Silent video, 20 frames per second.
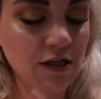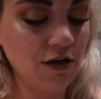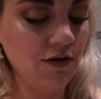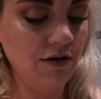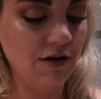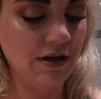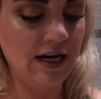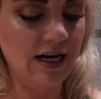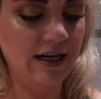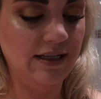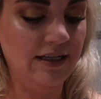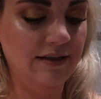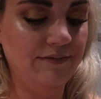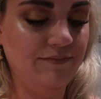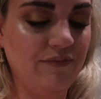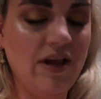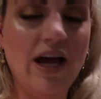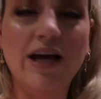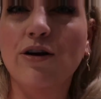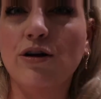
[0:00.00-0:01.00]
Good colour,
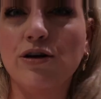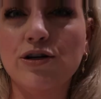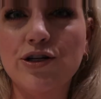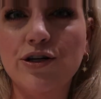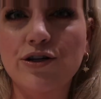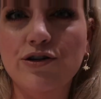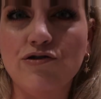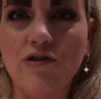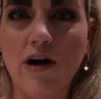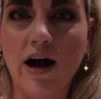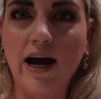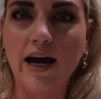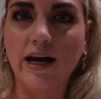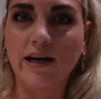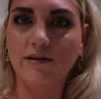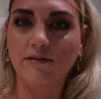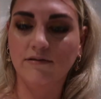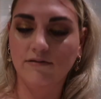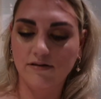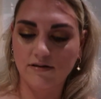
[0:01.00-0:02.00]
not too
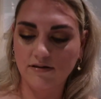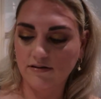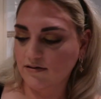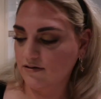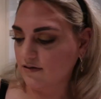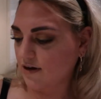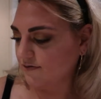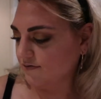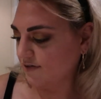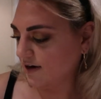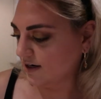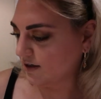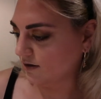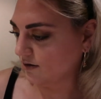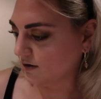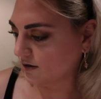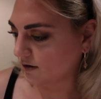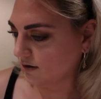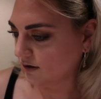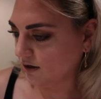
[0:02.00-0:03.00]
drying. I find
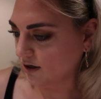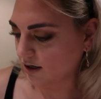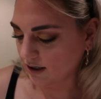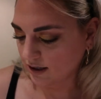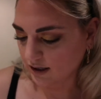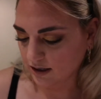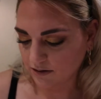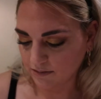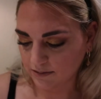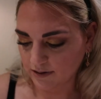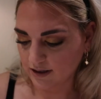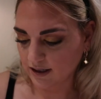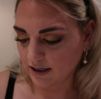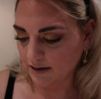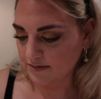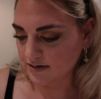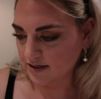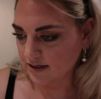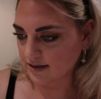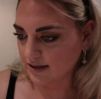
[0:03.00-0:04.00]
a lot of liquid
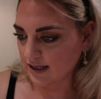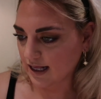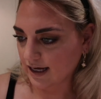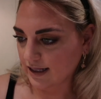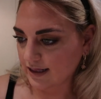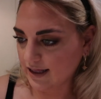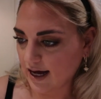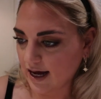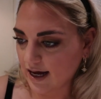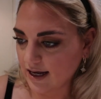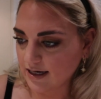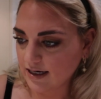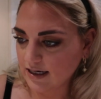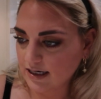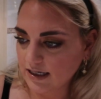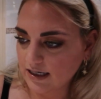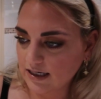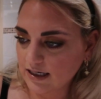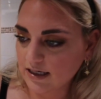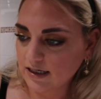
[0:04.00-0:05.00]
lips is like that.
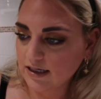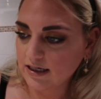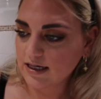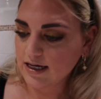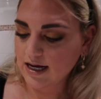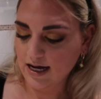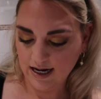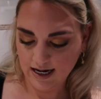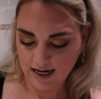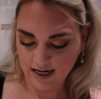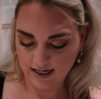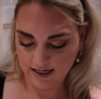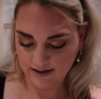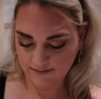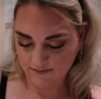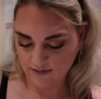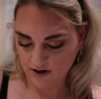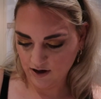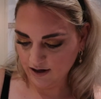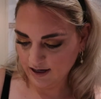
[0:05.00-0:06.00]

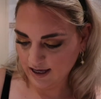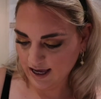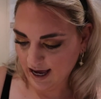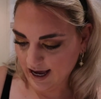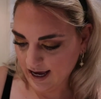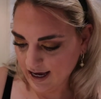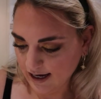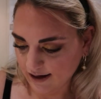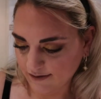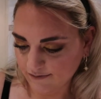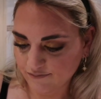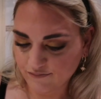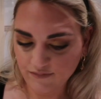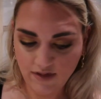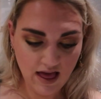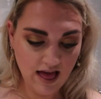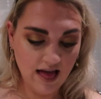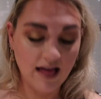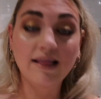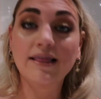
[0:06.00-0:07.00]
Okay,
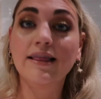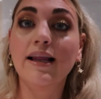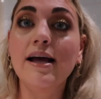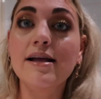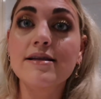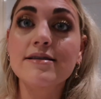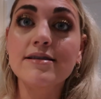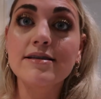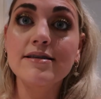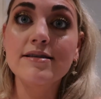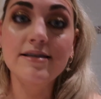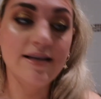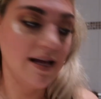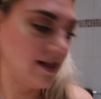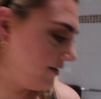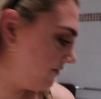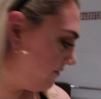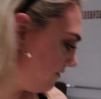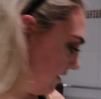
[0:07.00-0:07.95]
let's set